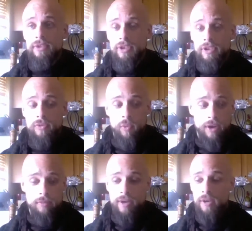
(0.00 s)
just
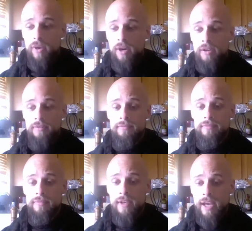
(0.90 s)
one by one,
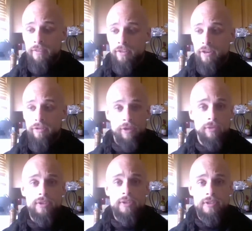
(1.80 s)
have their
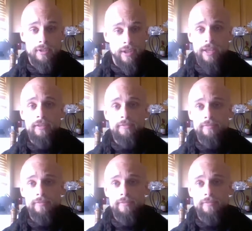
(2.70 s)
throats slit.